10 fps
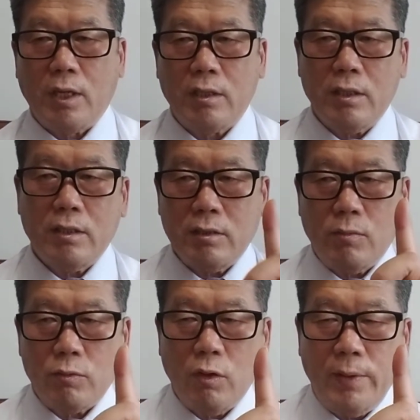This is
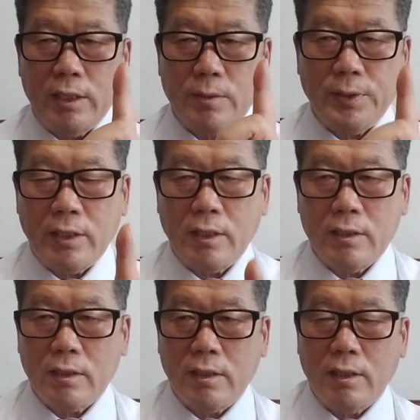normally speaking is
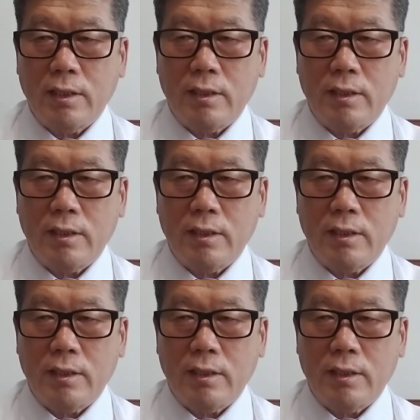the